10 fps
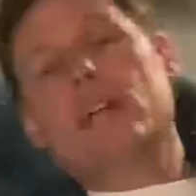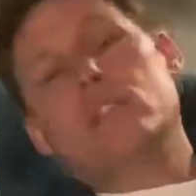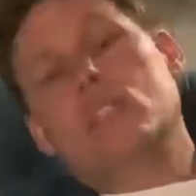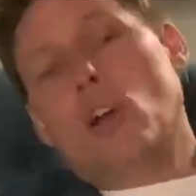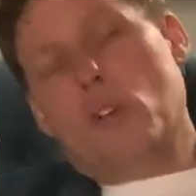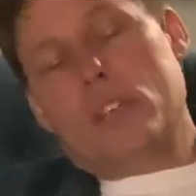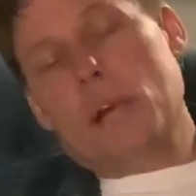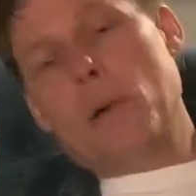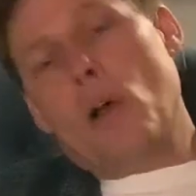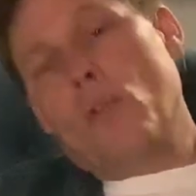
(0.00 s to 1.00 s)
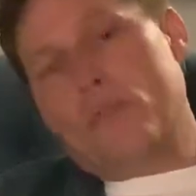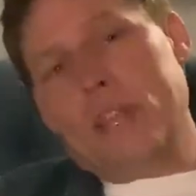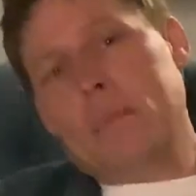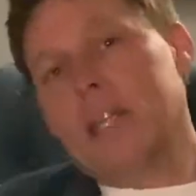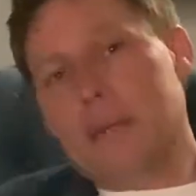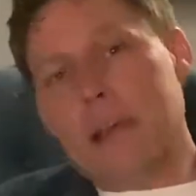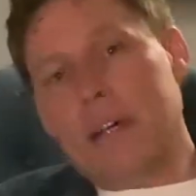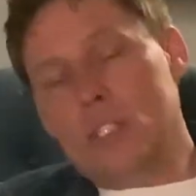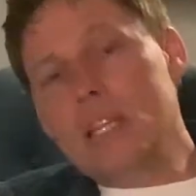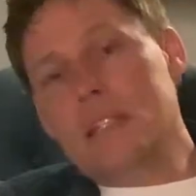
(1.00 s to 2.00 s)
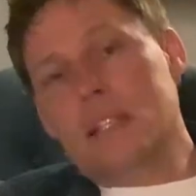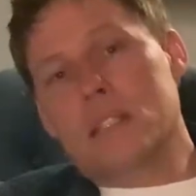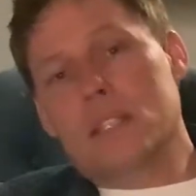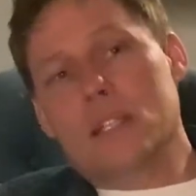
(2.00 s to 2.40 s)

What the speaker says: to tell my home family about Jesus?